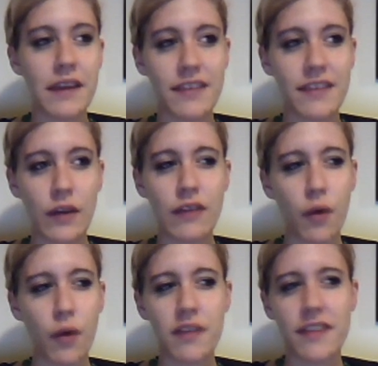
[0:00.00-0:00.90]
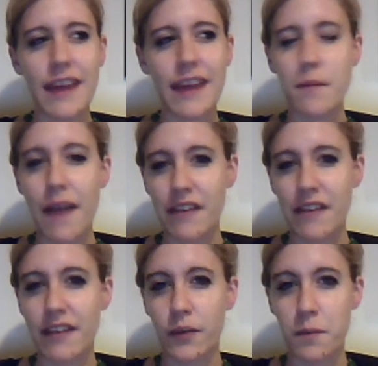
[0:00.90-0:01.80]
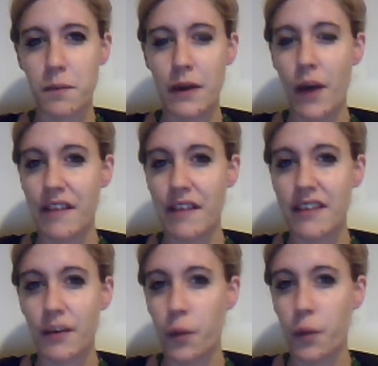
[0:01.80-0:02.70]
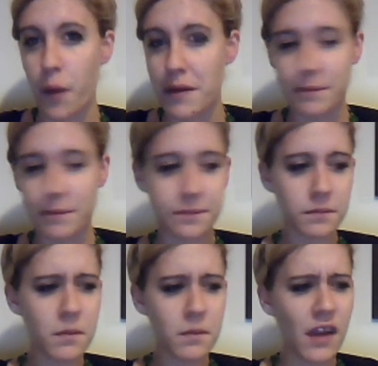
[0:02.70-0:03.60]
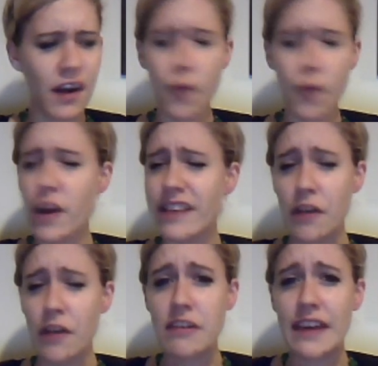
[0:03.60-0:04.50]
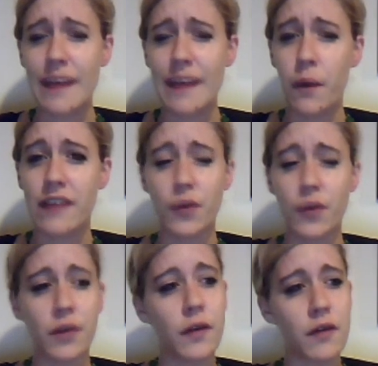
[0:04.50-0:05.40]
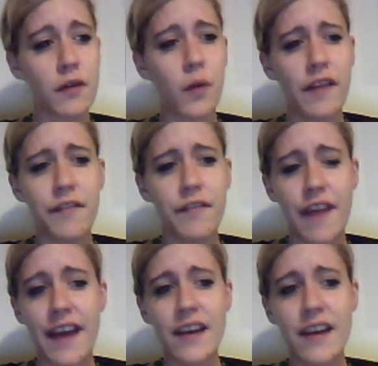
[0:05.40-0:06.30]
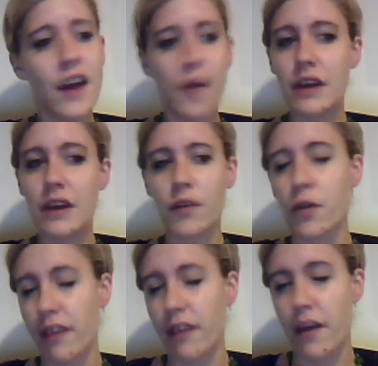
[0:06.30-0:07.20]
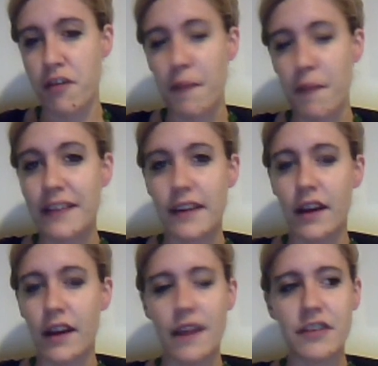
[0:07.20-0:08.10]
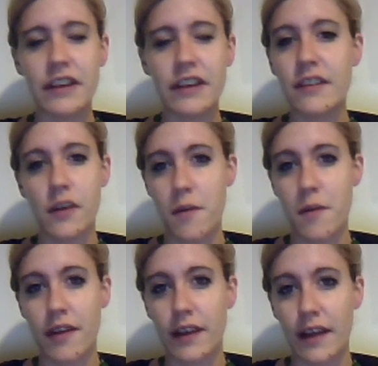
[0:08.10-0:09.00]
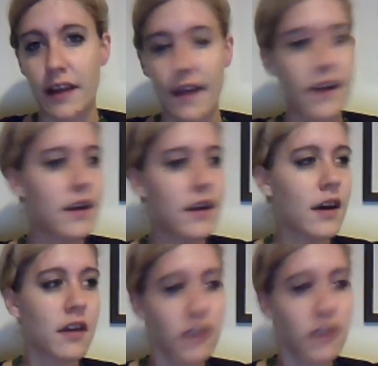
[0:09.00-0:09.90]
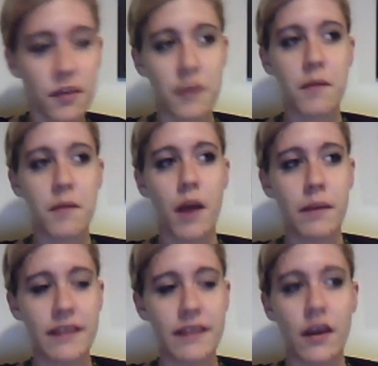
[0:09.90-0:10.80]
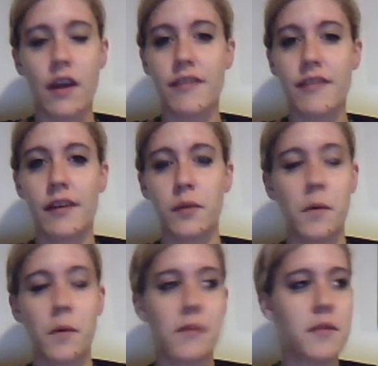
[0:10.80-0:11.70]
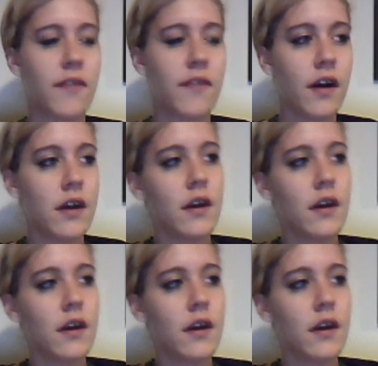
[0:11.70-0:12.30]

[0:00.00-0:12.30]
He saw it as the same, having sex with men or having sex with women. And I really don't see it that way at all. I thought that was quite unfair. I mean, of course, like, I respected it, and I never cheated on him or anything like that. As soon as we'd split up, I did go and have sex with a woman, to be fair.